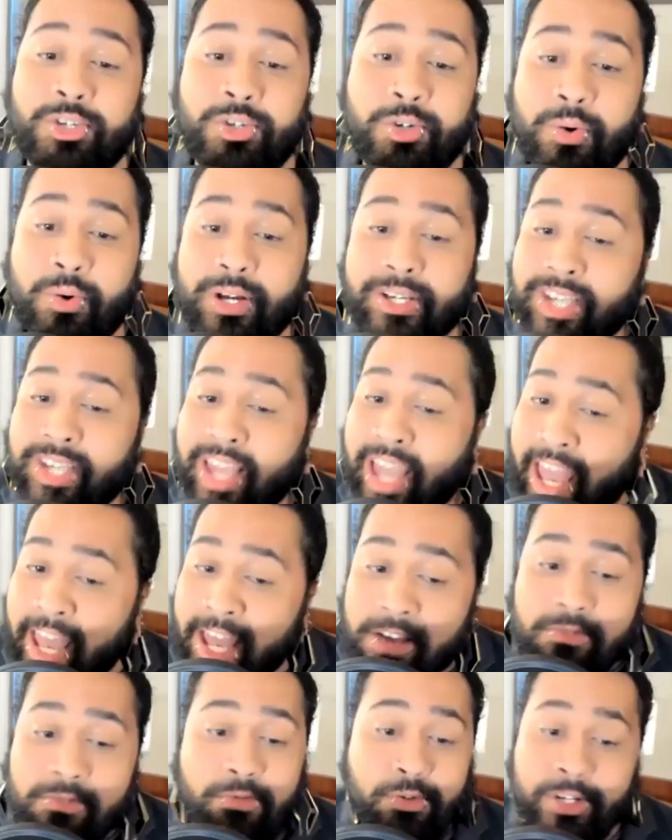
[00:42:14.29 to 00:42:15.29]
to us
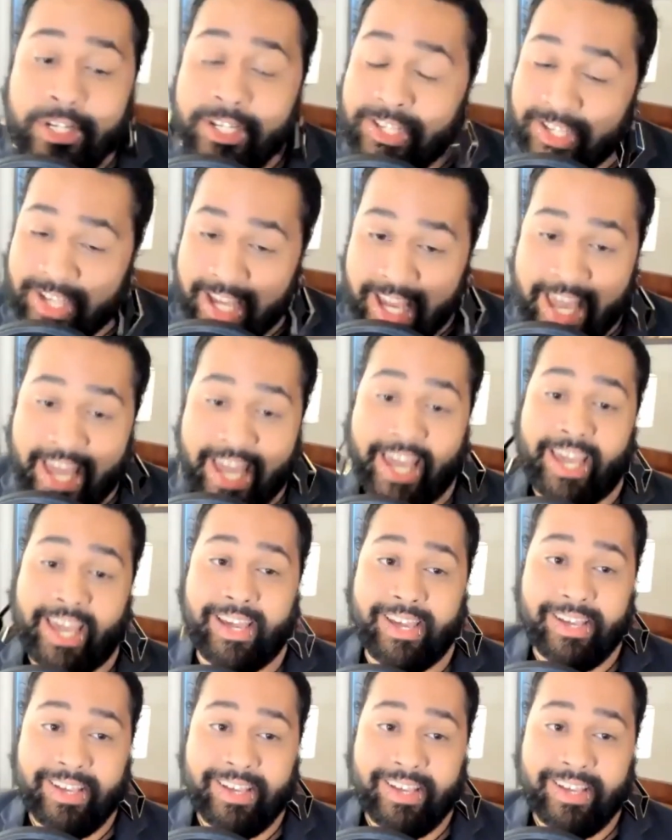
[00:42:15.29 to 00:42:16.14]
every day.